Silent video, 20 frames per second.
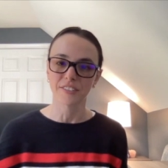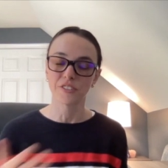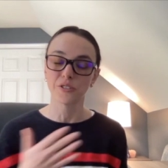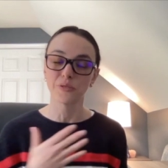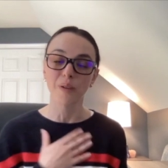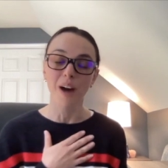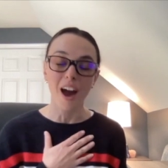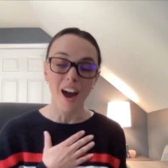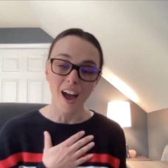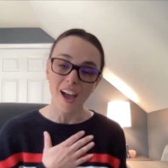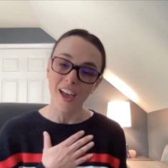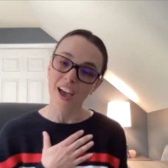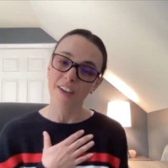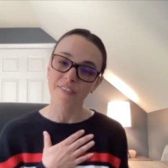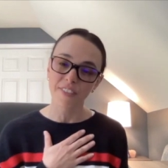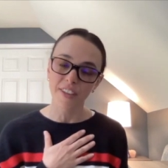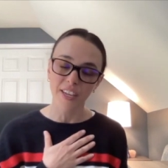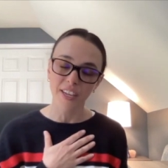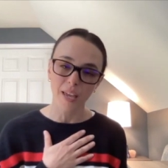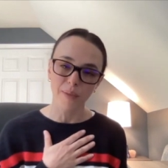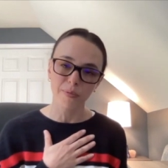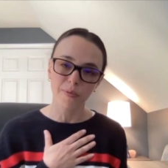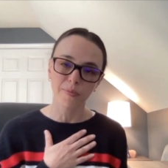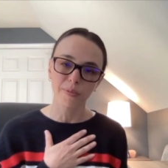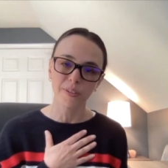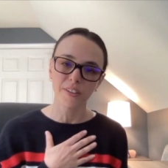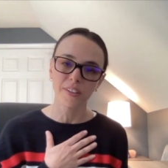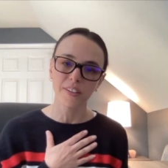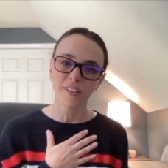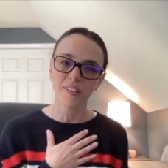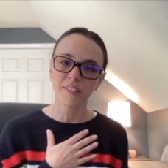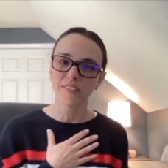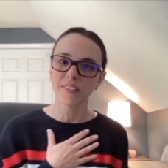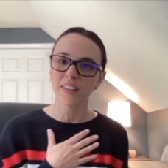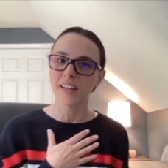Do I have the capabilities